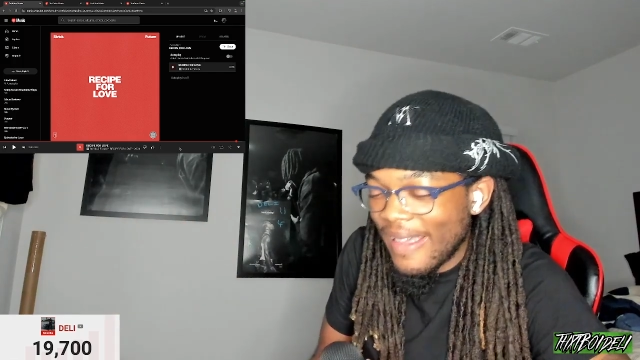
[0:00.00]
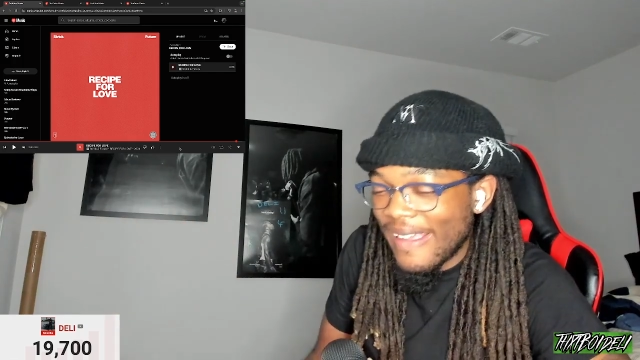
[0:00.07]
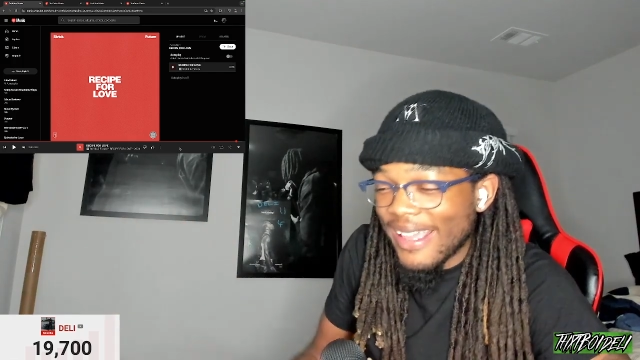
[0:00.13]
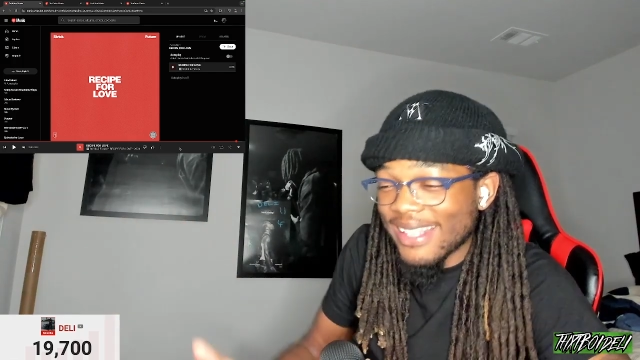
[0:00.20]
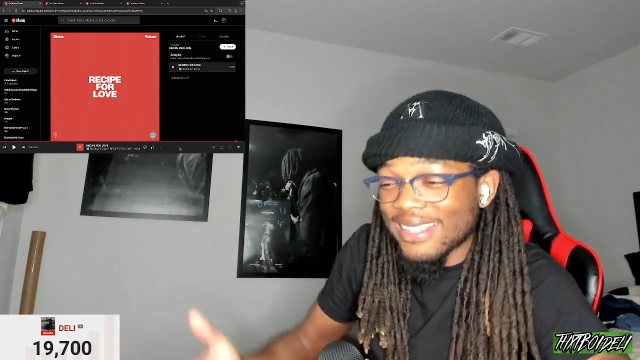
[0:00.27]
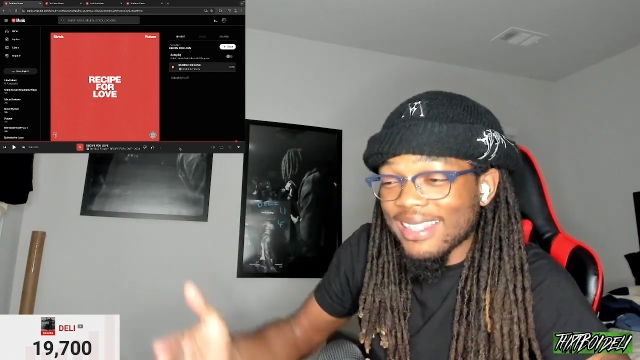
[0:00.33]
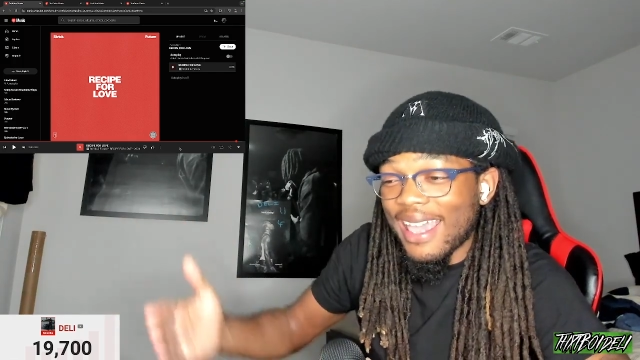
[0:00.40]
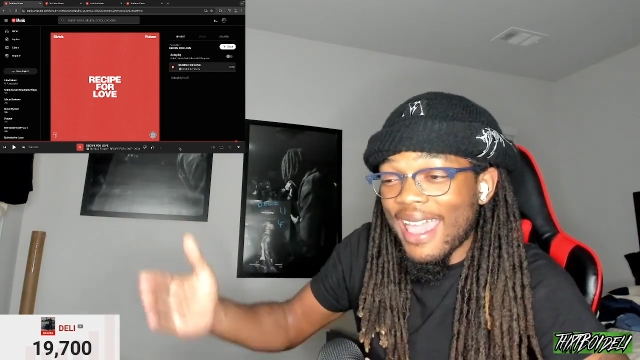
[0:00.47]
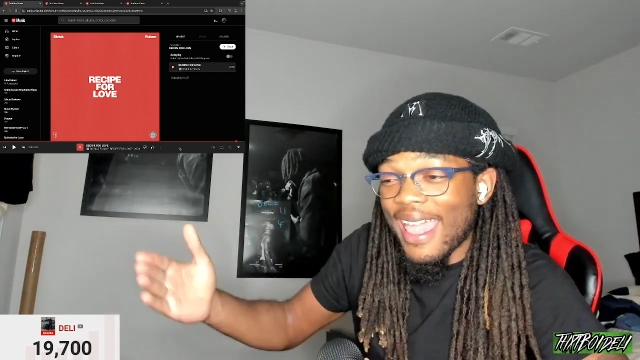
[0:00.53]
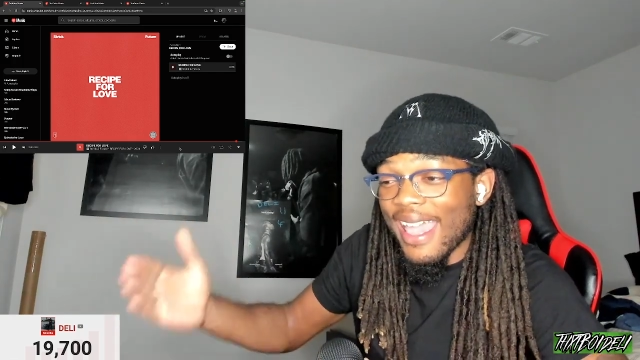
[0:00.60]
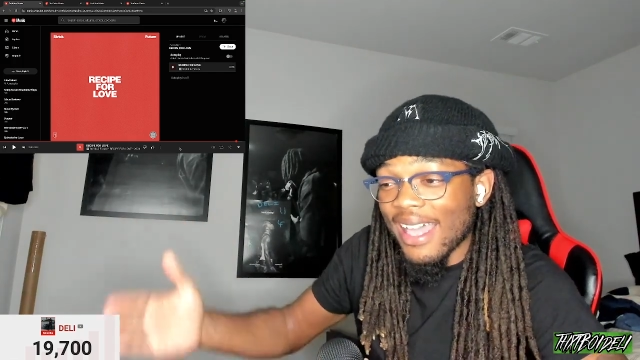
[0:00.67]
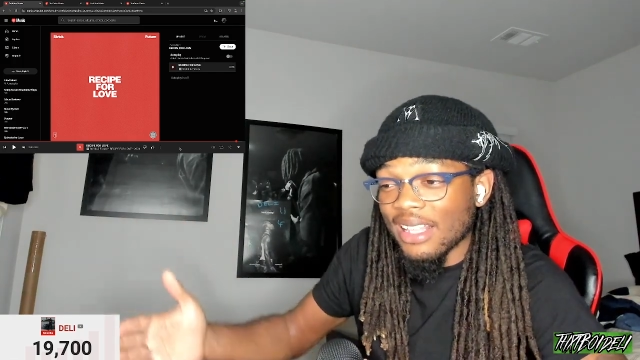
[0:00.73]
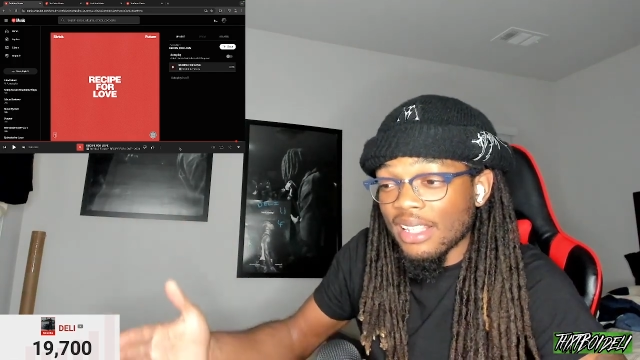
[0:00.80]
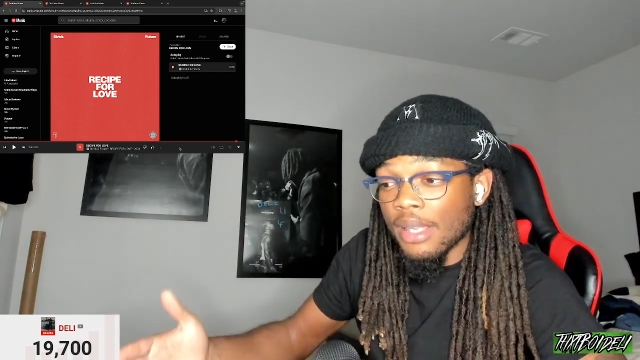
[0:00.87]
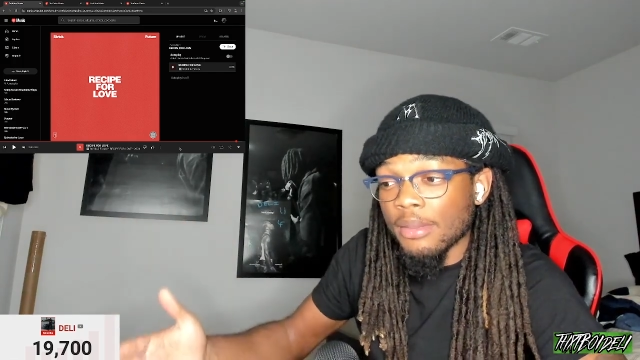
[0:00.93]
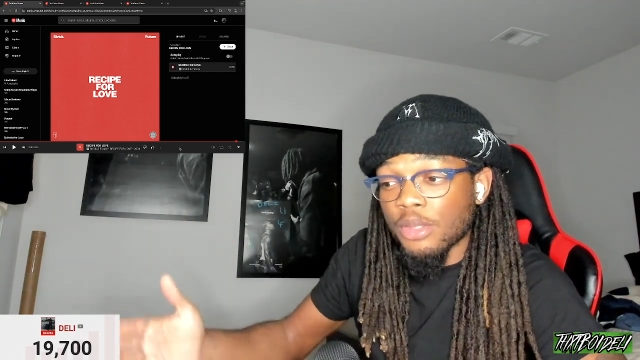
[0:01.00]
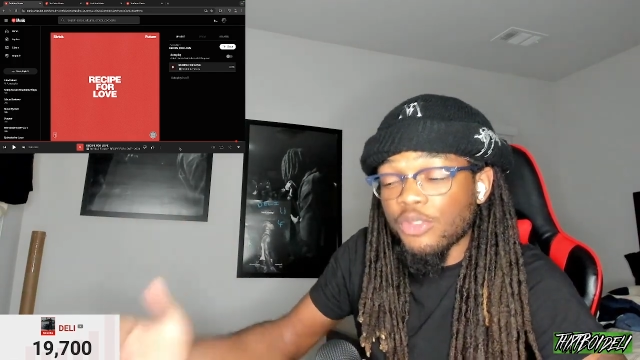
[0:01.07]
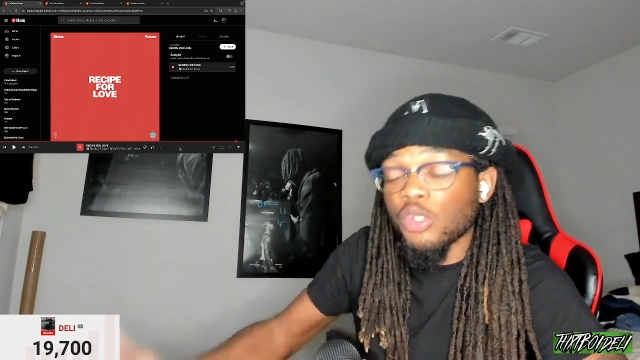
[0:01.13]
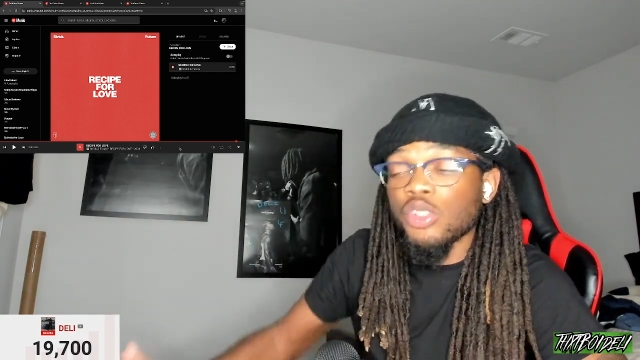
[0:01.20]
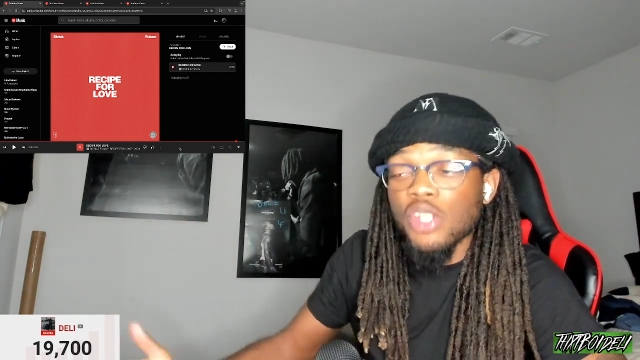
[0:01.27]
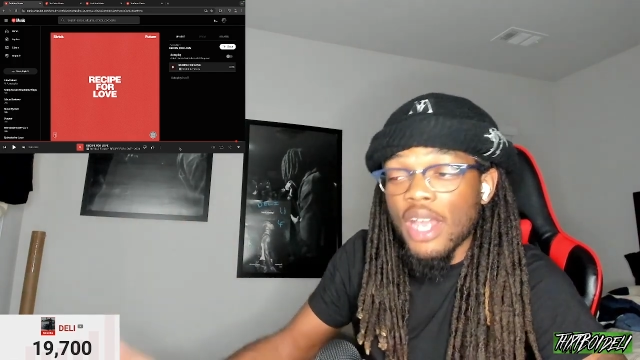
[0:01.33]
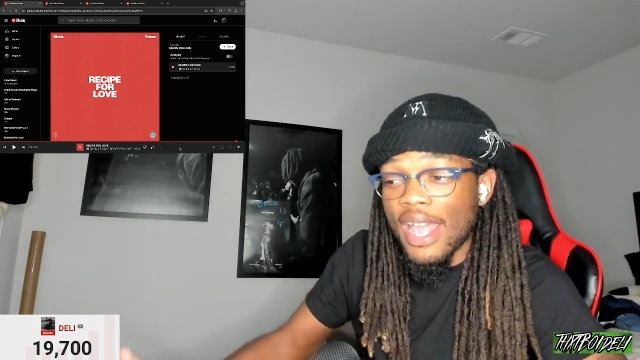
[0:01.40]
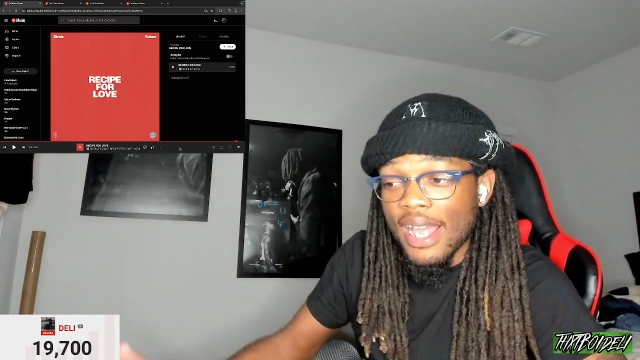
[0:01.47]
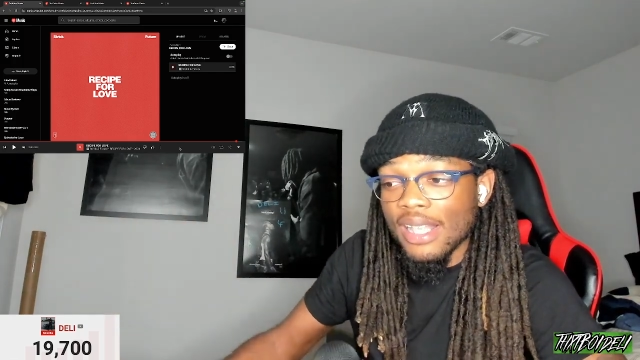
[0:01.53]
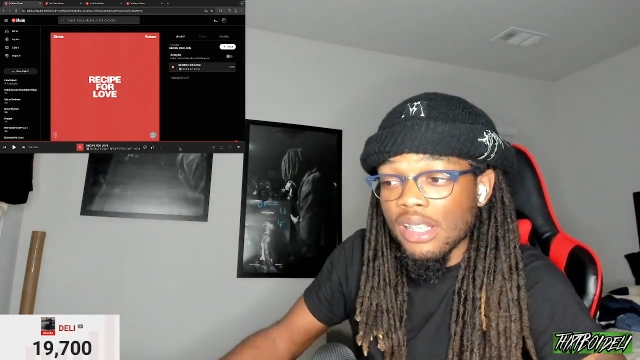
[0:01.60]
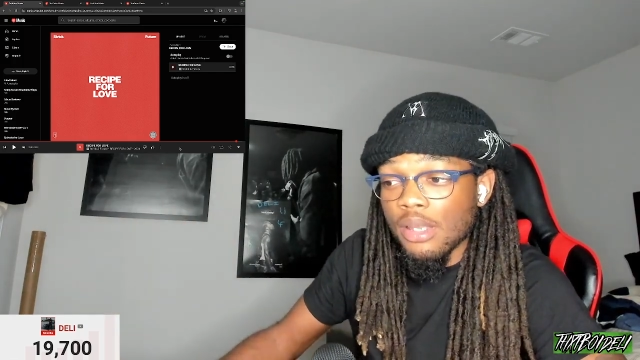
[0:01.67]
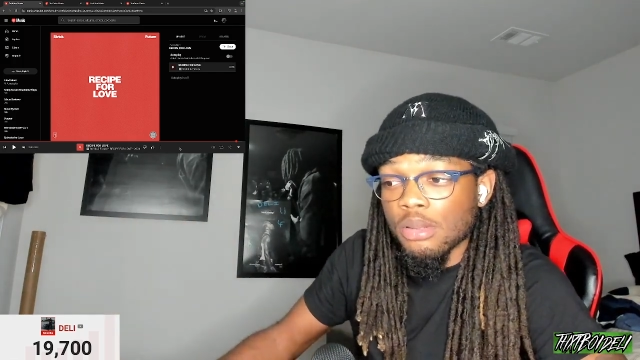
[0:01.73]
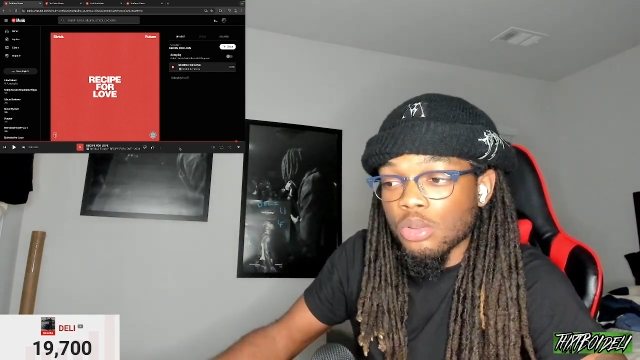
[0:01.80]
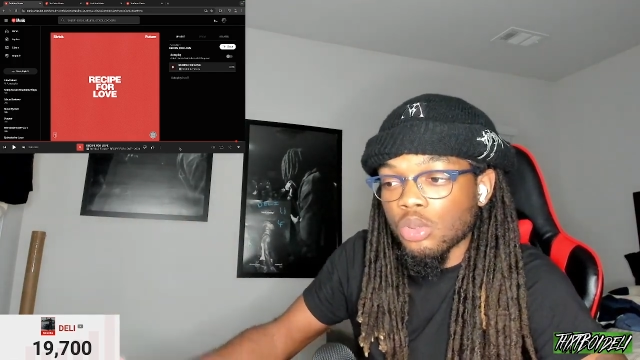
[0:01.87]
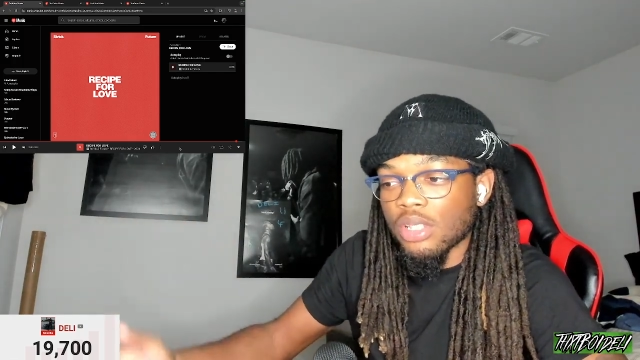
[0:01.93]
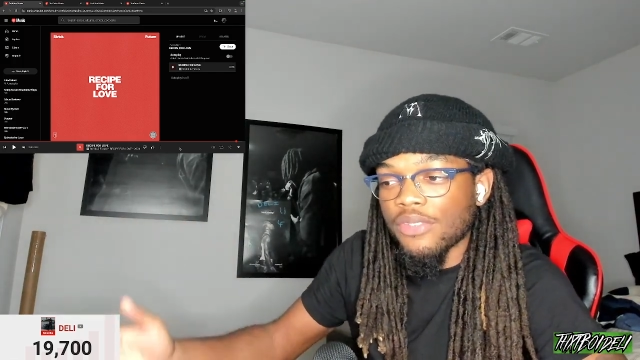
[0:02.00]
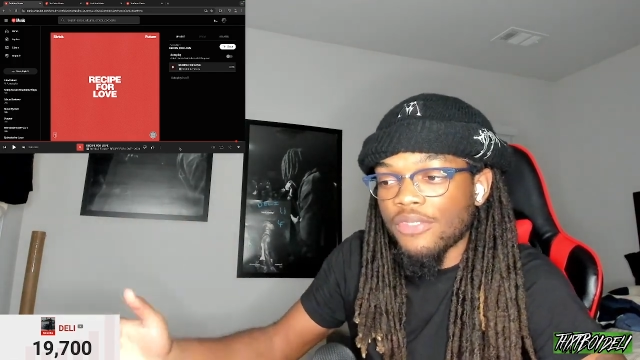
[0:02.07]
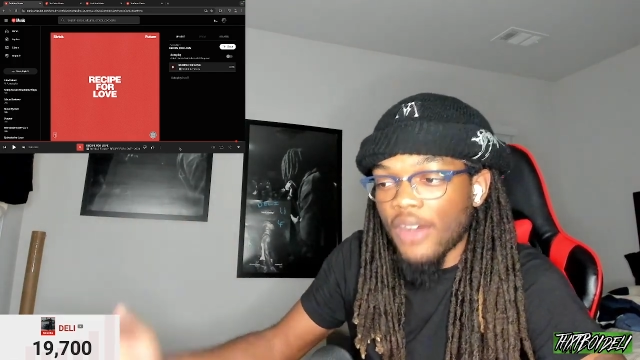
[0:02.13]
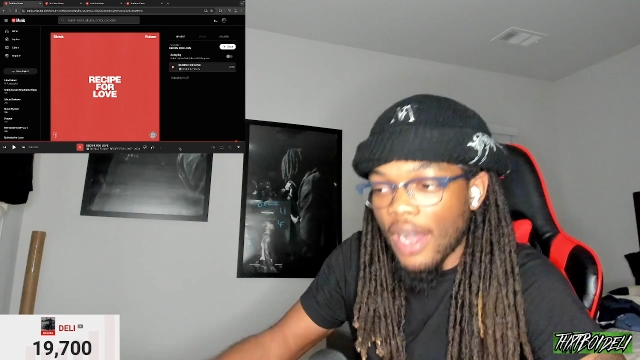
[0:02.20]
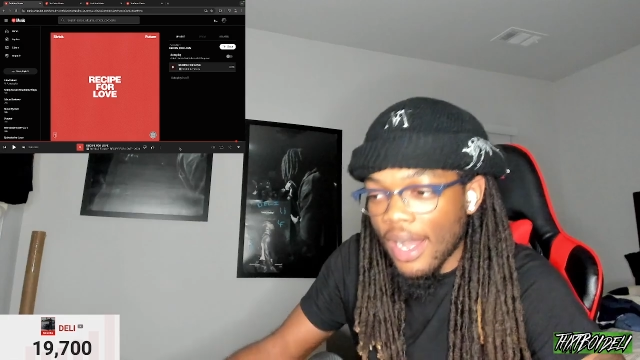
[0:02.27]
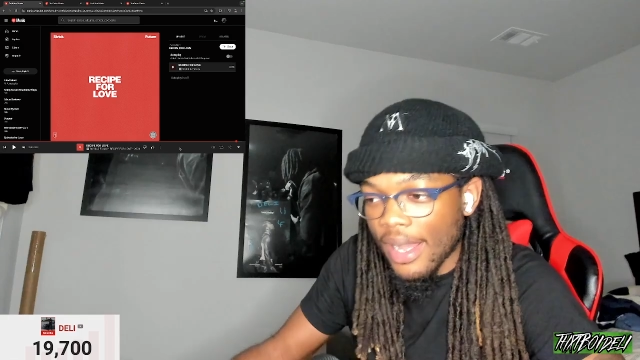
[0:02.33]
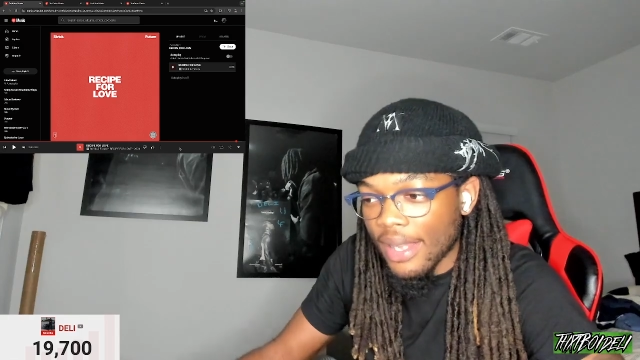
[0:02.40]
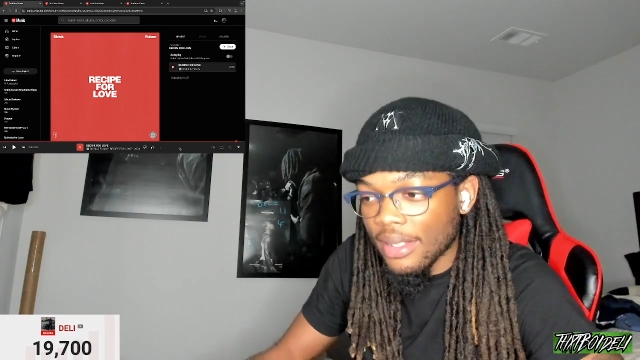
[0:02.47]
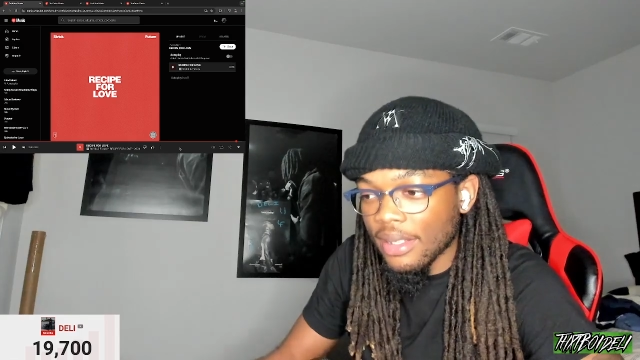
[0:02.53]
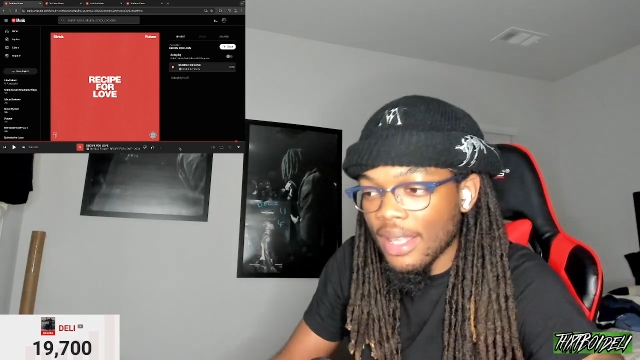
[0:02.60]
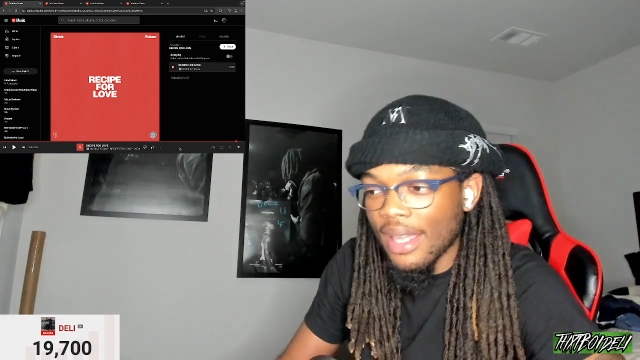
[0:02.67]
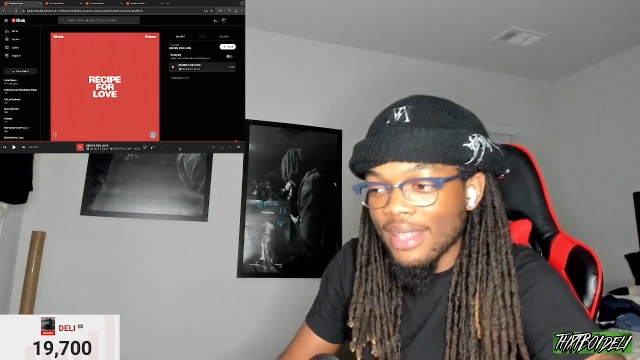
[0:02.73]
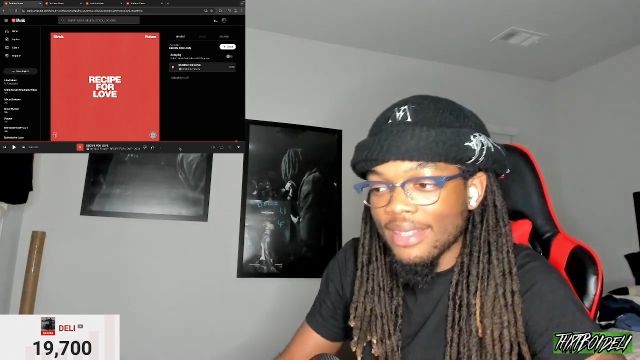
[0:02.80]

His ad libs, Future ad libs was fine.